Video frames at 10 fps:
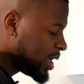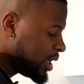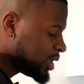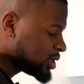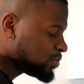
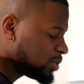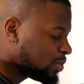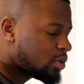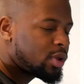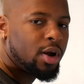is
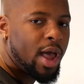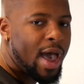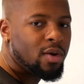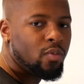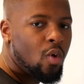people they're
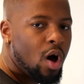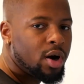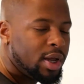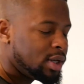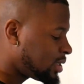adding water
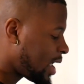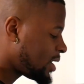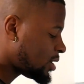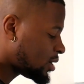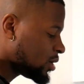inside of
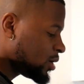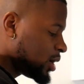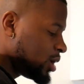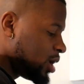their curry.